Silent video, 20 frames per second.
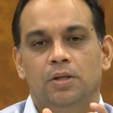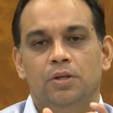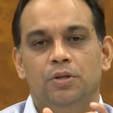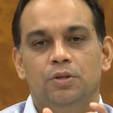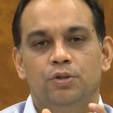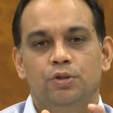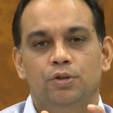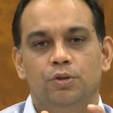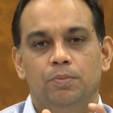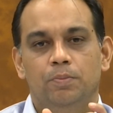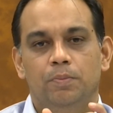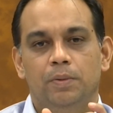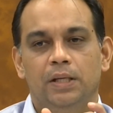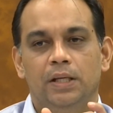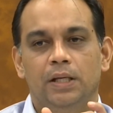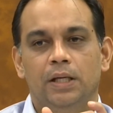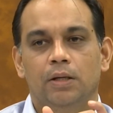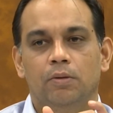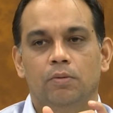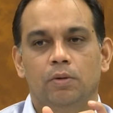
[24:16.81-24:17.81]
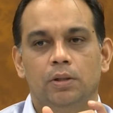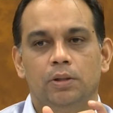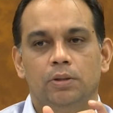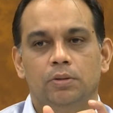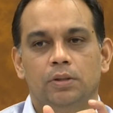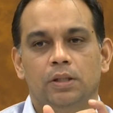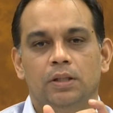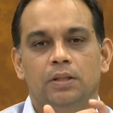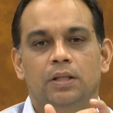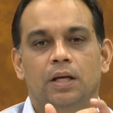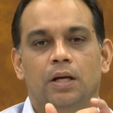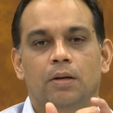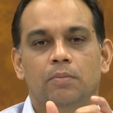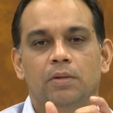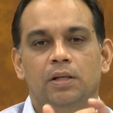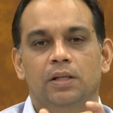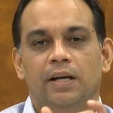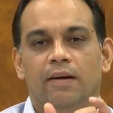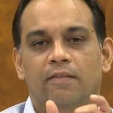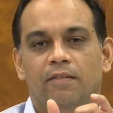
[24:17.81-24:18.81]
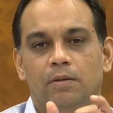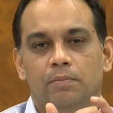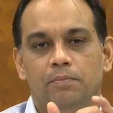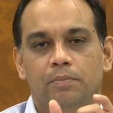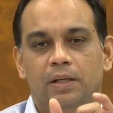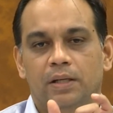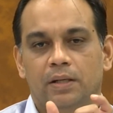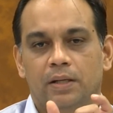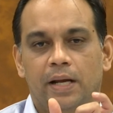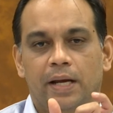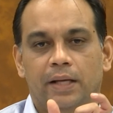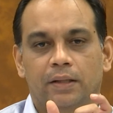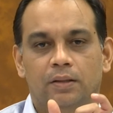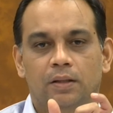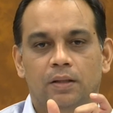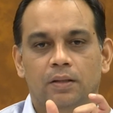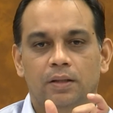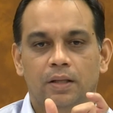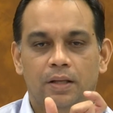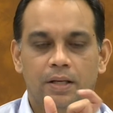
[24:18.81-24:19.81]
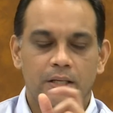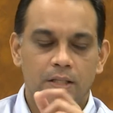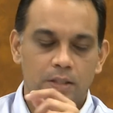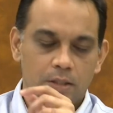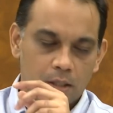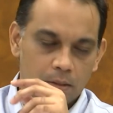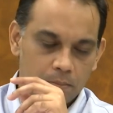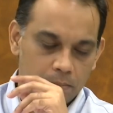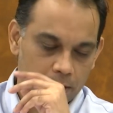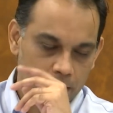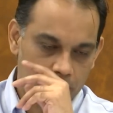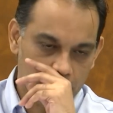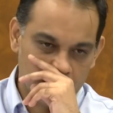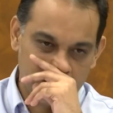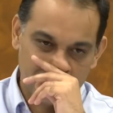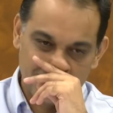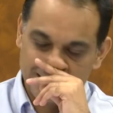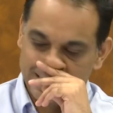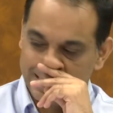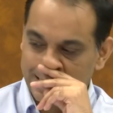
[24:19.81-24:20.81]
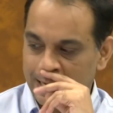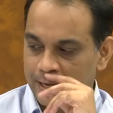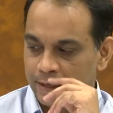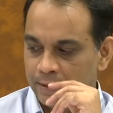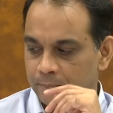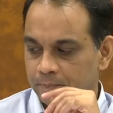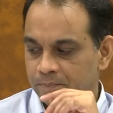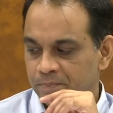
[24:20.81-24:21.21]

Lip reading: should be equal to the thermal development length. The reason being is that